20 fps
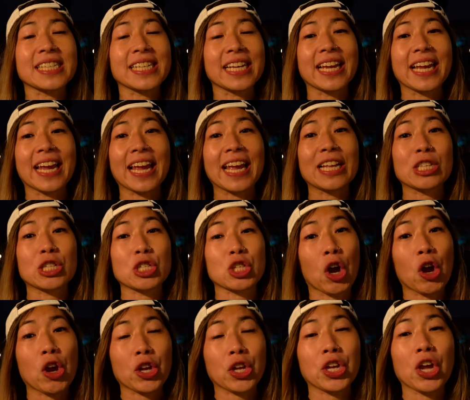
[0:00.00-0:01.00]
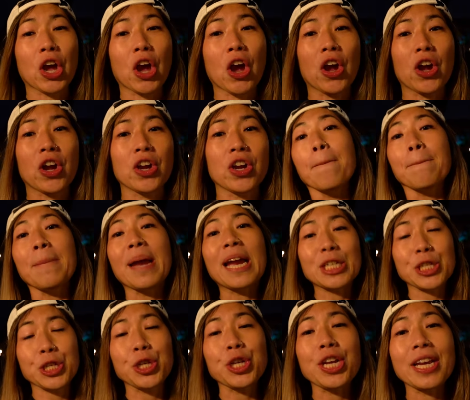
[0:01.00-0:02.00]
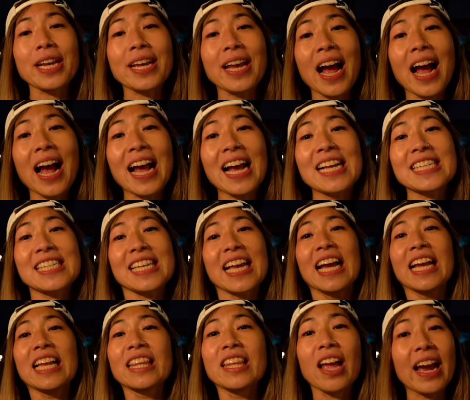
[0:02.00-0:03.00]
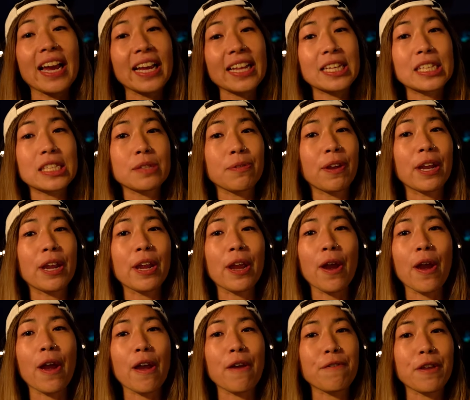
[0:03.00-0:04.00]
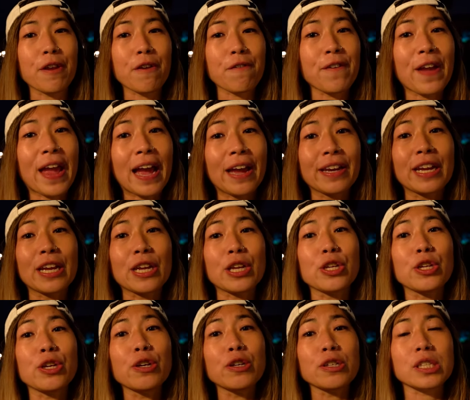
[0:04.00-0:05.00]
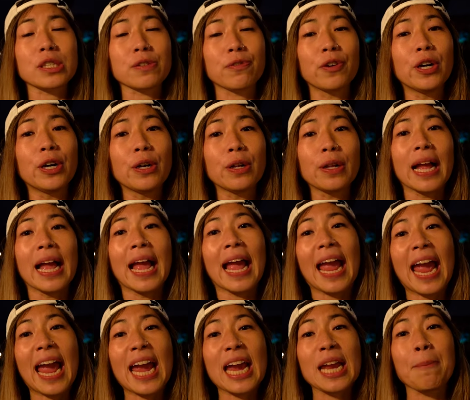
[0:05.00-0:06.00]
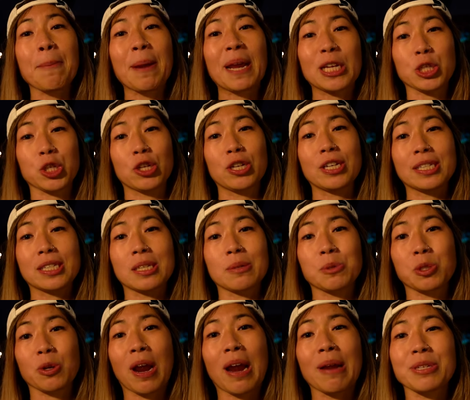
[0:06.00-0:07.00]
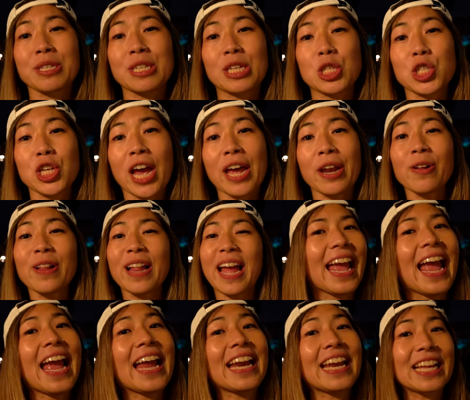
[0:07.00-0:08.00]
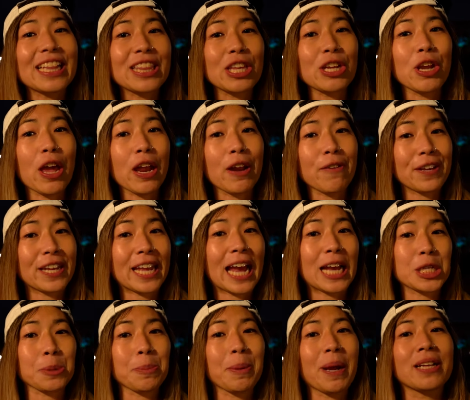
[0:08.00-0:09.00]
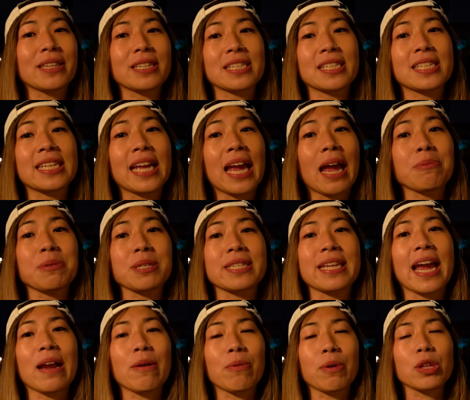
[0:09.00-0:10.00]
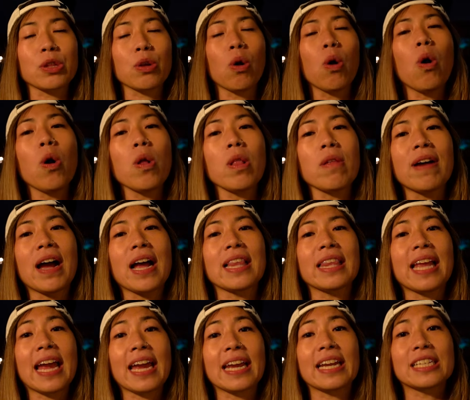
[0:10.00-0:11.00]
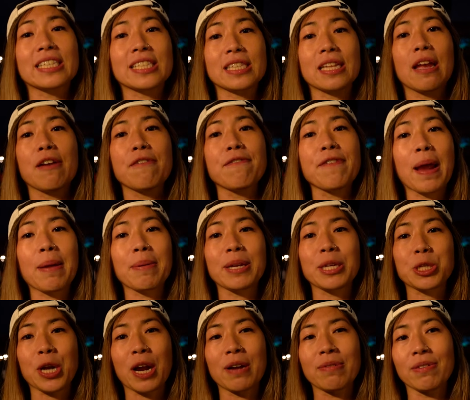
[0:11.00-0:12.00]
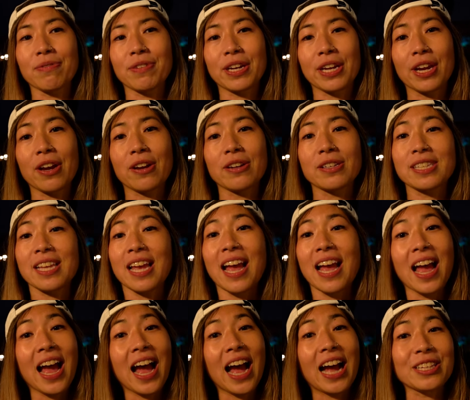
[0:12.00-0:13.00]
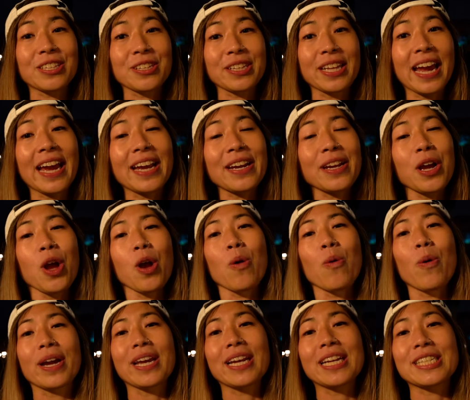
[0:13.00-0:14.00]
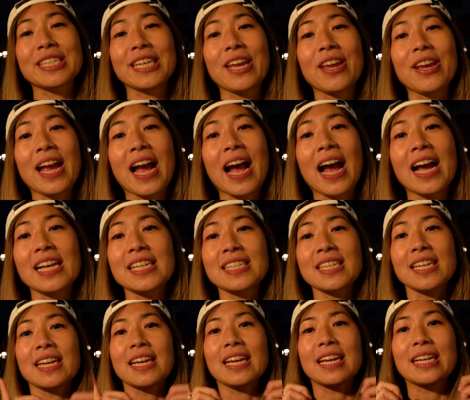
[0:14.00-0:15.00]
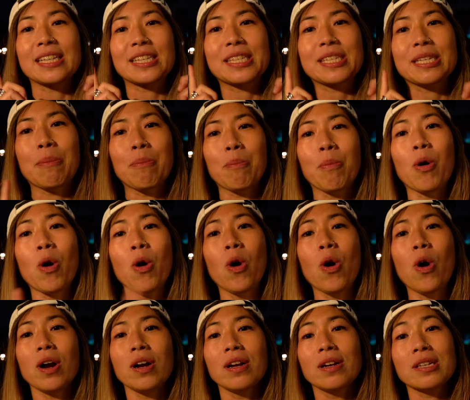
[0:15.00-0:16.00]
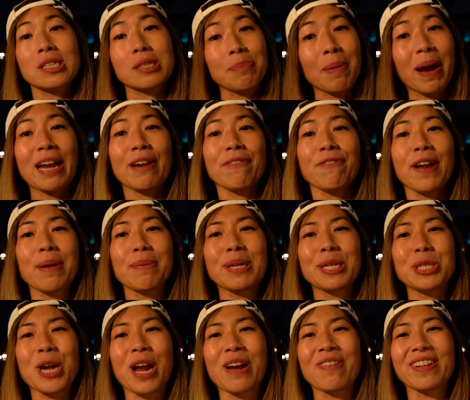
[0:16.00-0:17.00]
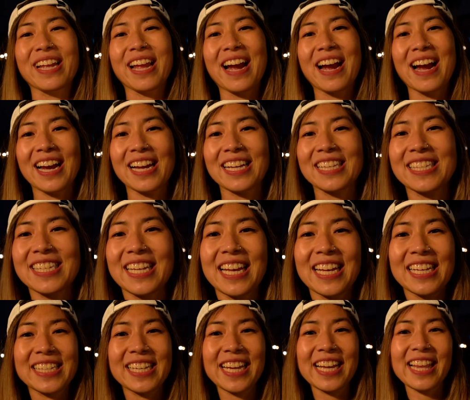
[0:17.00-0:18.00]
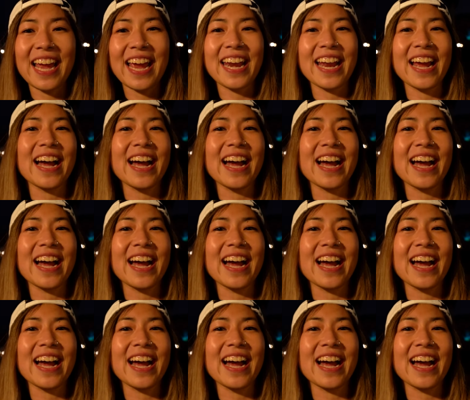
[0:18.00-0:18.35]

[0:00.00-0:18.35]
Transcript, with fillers: Sea in Tokyo. Make sure you guys like this video if you found it useful and make sure you subscribe to the channel and hit the notification bell to stay up to date with all of our latest family travel videos. Until then, we're gonna see you guys in some more smart family travel guides. See you later.